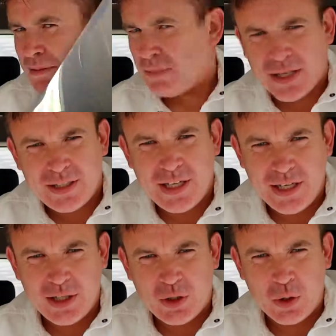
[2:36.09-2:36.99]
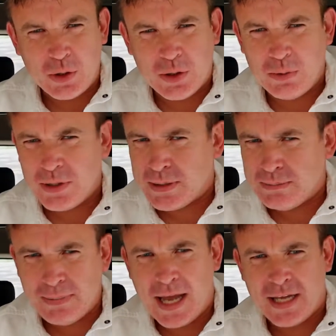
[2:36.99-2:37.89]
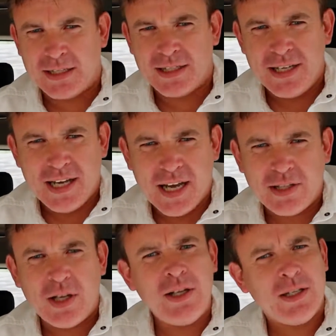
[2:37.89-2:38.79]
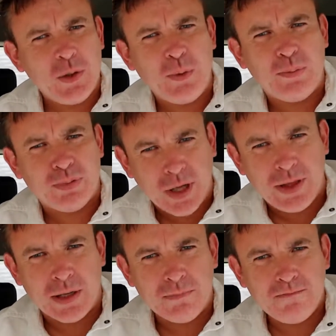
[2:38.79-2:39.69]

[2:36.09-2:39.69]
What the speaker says: My teenage daughter was mad at her little brother,